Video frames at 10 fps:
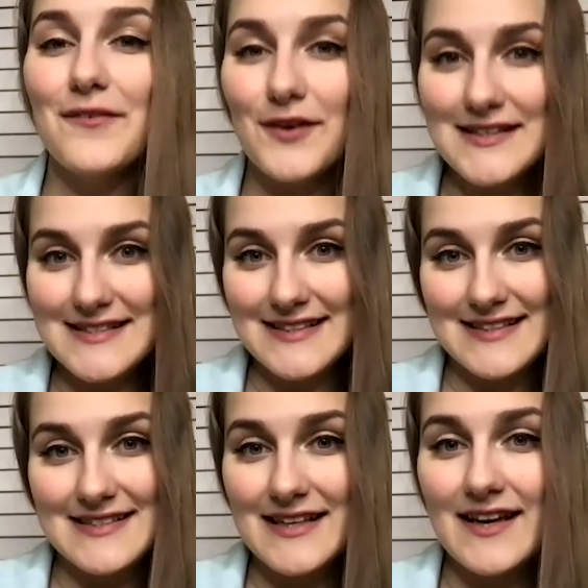For
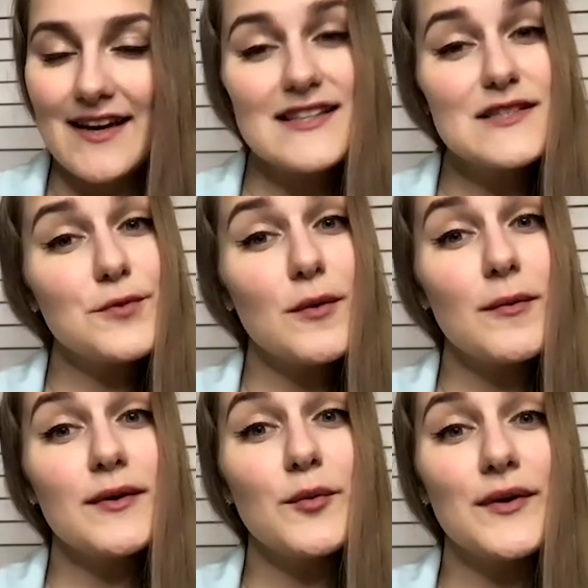instance, it's
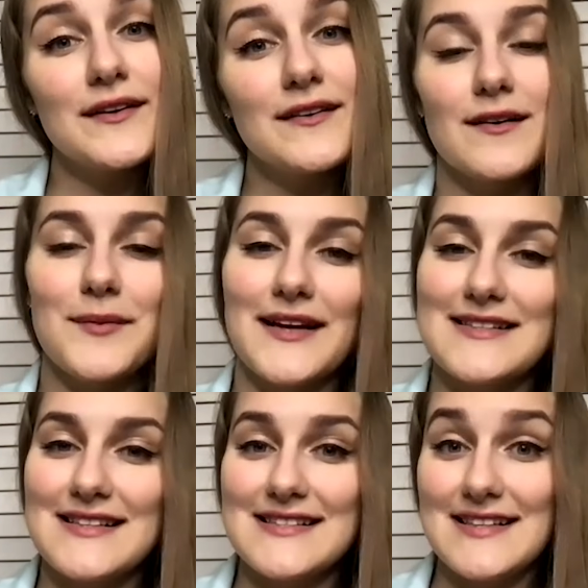probably winter
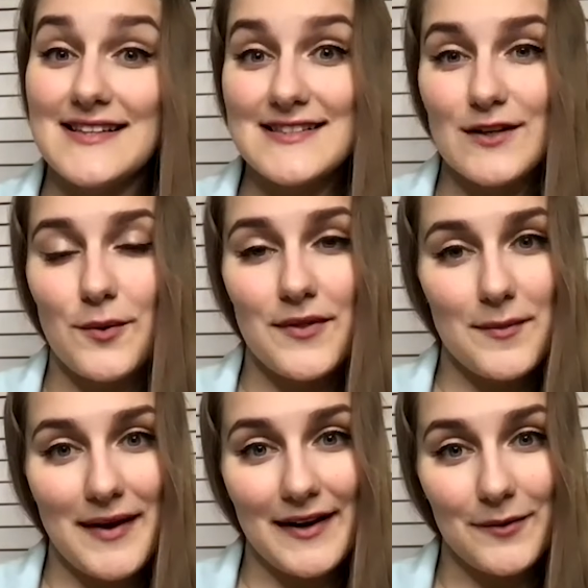because I see snow in
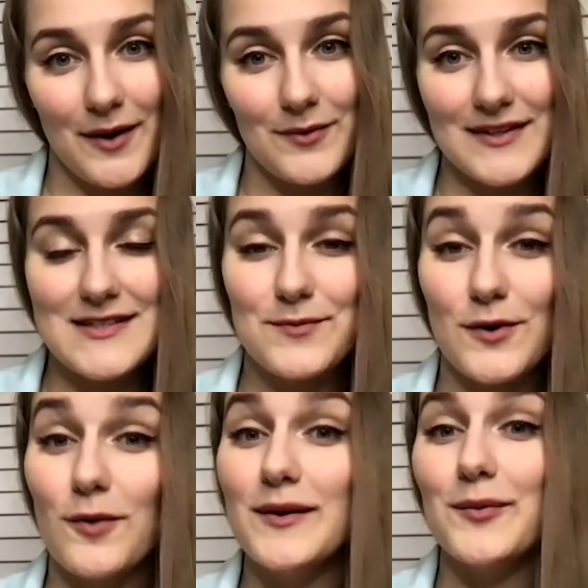the background. It's
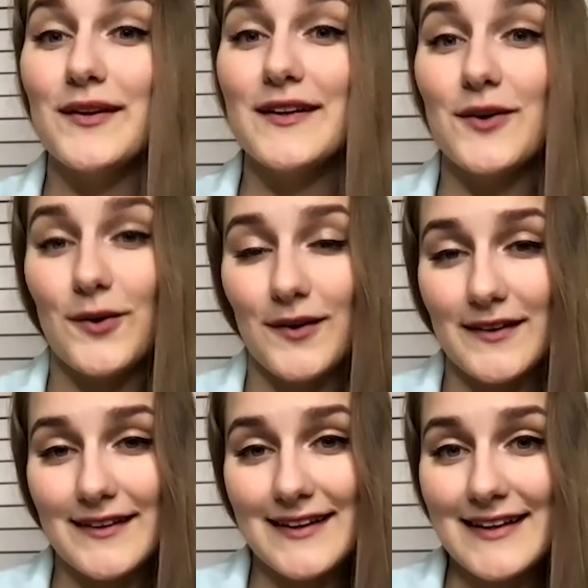probably really
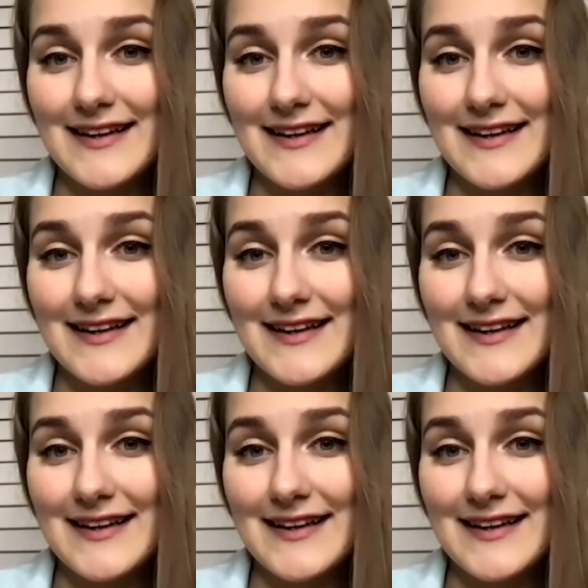cold.